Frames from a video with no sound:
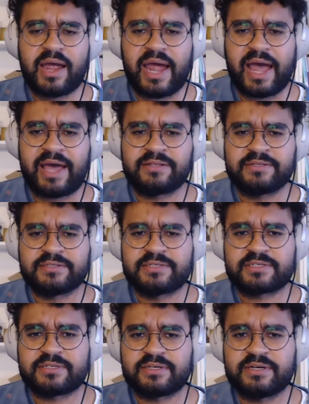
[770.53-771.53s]
And
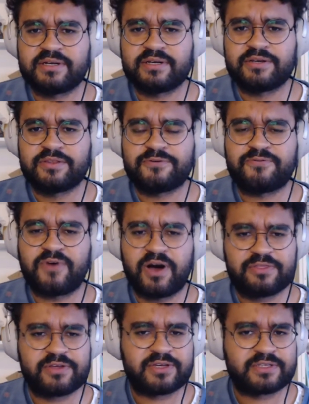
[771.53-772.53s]
the
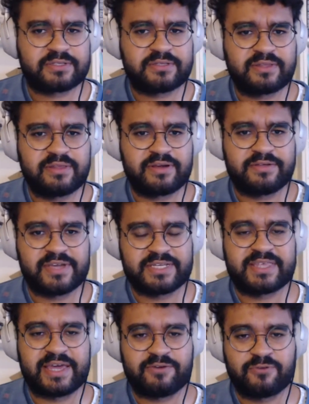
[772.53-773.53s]
father is
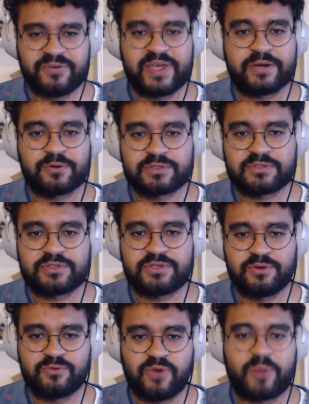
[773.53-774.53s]
then revealed
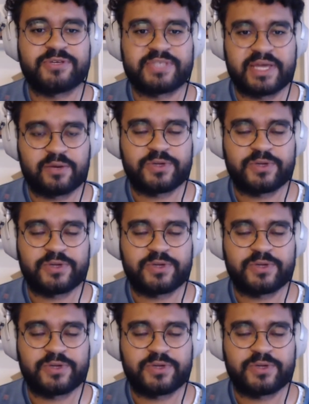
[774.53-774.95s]
to represent